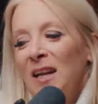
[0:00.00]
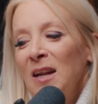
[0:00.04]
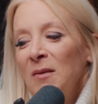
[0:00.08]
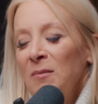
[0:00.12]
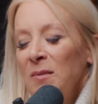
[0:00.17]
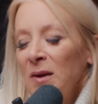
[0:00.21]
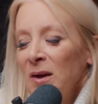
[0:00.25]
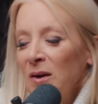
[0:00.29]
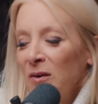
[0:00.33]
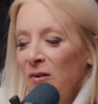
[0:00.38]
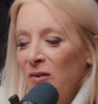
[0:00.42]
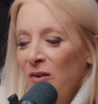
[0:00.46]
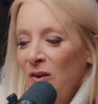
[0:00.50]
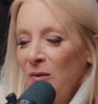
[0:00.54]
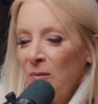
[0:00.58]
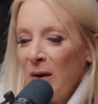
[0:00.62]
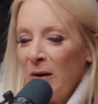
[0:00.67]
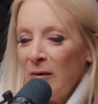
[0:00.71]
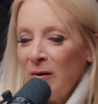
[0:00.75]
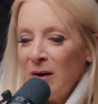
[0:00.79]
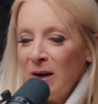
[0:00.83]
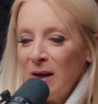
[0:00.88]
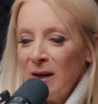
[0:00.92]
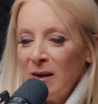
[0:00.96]
Let me ask you,
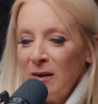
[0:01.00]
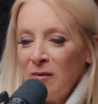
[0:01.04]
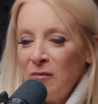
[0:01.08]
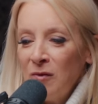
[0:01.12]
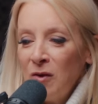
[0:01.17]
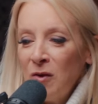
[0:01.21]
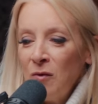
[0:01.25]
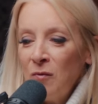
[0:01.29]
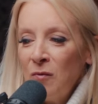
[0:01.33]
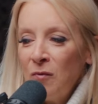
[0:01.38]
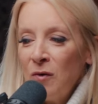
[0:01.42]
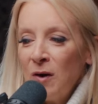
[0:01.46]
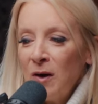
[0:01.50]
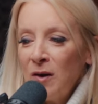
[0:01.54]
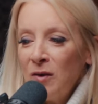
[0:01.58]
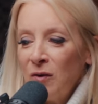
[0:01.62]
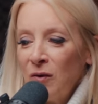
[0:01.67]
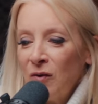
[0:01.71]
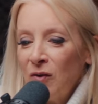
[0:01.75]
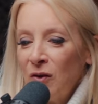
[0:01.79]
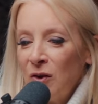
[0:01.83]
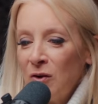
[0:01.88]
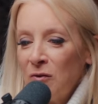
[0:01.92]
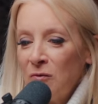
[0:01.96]
Mariella, if you find
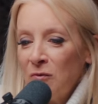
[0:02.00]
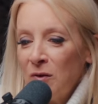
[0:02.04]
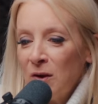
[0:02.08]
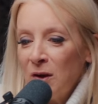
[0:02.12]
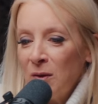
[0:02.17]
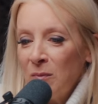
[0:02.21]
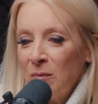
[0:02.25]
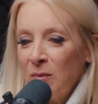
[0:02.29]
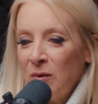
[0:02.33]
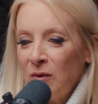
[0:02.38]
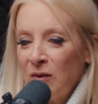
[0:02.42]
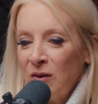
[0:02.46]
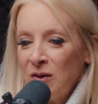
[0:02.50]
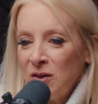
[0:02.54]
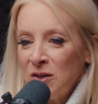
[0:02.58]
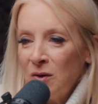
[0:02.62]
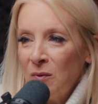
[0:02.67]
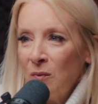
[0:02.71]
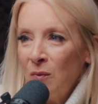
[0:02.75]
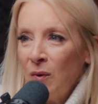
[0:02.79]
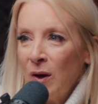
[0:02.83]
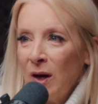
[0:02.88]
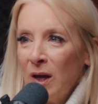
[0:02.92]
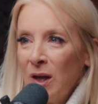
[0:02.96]
yourself in a
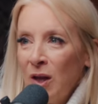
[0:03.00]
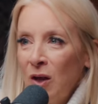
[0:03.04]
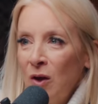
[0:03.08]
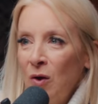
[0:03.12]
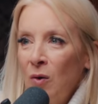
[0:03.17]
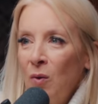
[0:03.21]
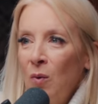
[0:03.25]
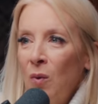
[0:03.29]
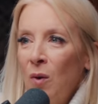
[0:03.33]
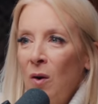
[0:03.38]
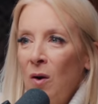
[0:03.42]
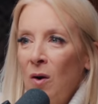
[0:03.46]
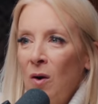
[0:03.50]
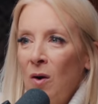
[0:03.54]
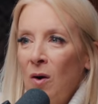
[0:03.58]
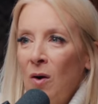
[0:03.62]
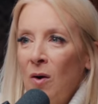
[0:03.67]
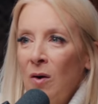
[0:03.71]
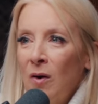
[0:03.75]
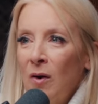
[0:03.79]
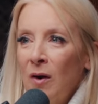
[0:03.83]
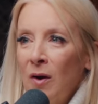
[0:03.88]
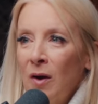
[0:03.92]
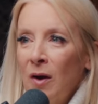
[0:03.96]
position where you
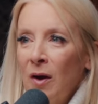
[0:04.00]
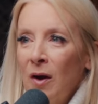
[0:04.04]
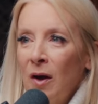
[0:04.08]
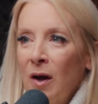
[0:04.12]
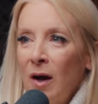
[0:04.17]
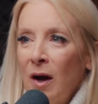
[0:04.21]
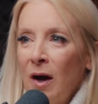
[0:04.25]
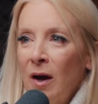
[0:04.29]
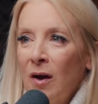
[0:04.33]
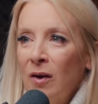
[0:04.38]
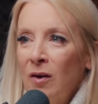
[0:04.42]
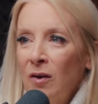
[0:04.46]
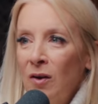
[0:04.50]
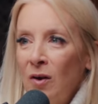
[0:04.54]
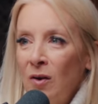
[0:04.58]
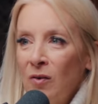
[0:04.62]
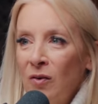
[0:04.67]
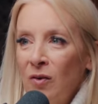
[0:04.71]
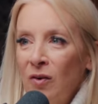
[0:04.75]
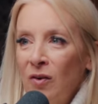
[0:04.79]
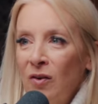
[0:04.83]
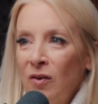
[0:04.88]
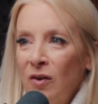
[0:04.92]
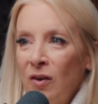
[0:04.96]
are a
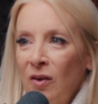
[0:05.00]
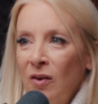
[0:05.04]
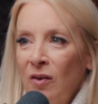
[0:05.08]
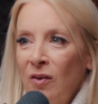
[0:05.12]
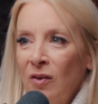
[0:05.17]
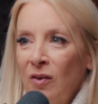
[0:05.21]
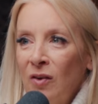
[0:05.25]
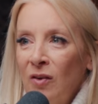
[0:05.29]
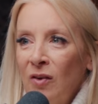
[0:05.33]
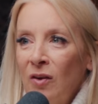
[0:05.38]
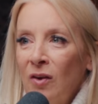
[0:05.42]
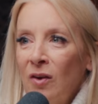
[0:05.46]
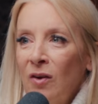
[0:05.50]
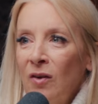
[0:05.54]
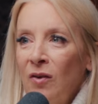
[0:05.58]
narcissist's